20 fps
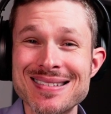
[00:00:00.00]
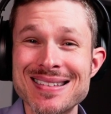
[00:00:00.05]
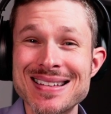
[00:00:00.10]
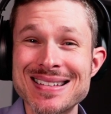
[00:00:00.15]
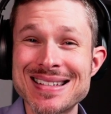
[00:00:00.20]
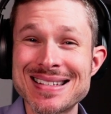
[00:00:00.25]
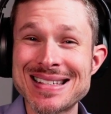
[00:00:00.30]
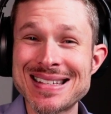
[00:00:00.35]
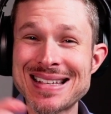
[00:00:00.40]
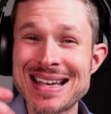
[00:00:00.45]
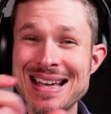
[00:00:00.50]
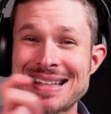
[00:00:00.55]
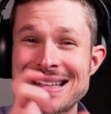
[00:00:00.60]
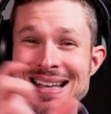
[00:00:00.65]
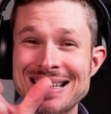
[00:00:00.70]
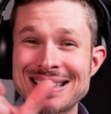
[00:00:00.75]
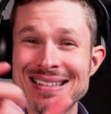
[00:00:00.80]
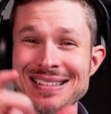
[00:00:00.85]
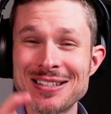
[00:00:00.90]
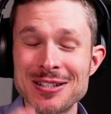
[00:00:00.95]
They just add
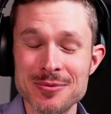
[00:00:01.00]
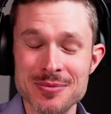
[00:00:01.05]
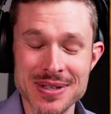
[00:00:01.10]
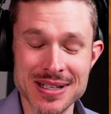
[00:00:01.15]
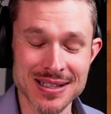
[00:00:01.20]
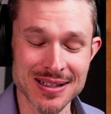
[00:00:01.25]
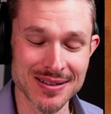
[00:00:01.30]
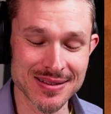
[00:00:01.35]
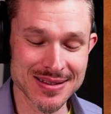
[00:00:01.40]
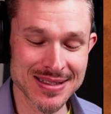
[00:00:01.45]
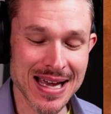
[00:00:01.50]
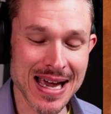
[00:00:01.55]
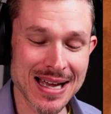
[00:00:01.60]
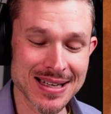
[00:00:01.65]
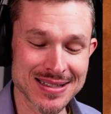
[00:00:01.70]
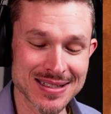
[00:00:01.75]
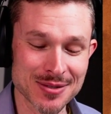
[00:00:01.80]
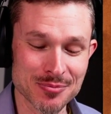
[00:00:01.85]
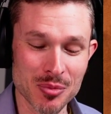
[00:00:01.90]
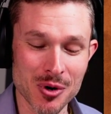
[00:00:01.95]
that little bit of
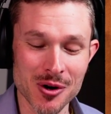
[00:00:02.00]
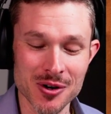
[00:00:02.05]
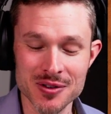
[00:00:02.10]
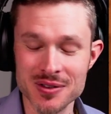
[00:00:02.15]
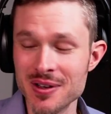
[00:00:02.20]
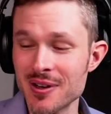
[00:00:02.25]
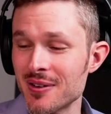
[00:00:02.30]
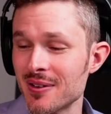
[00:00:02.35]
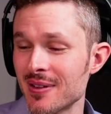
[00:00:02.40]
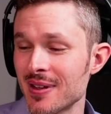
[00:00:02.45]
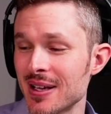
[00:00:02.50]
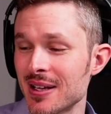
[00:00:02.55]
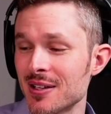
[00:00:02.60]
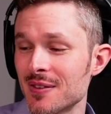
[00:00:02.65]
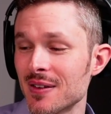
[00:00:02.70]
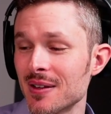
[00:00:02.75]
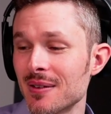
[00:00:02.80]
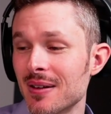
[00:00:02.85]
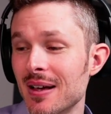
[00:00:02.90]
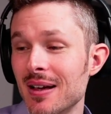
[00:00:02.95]
tacit part there at the end of
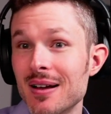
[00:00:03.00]
it.